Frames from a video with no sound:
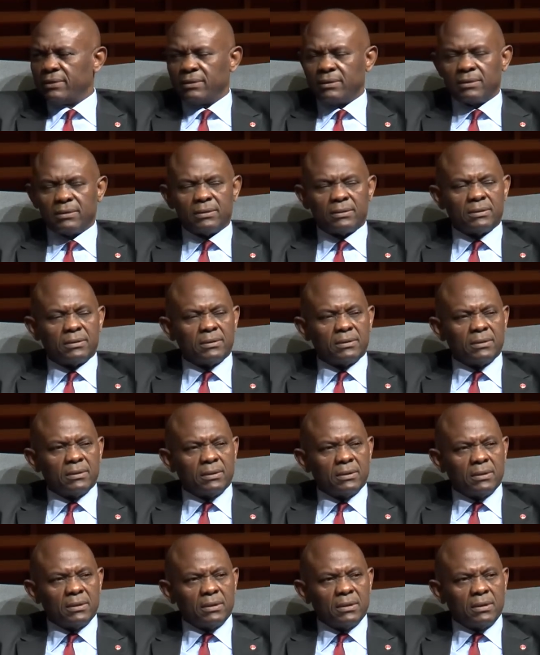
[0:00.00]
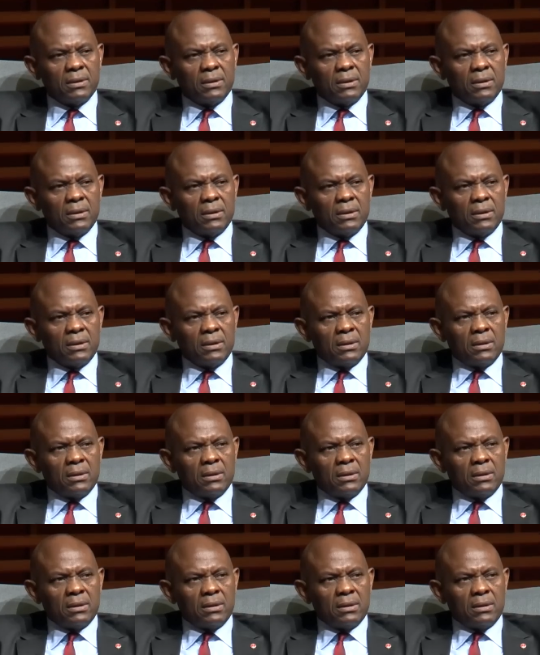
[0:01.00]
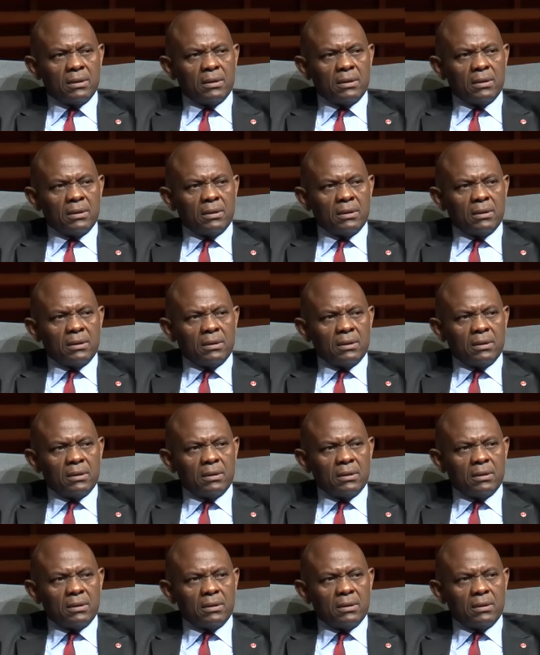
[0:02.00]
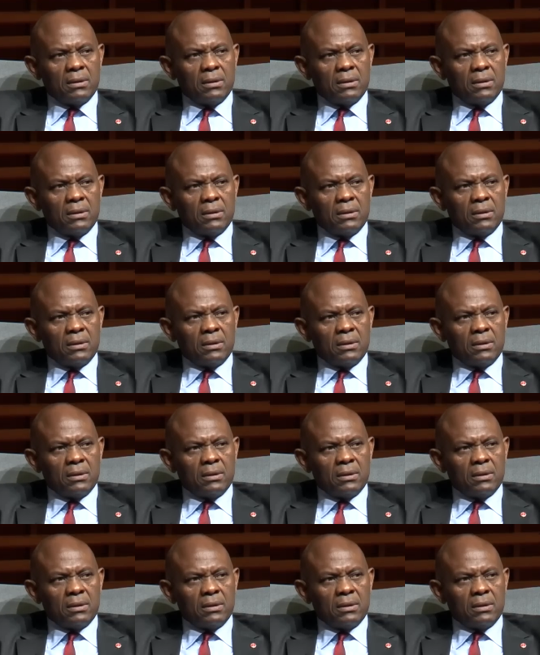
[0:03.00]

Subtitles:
(silence)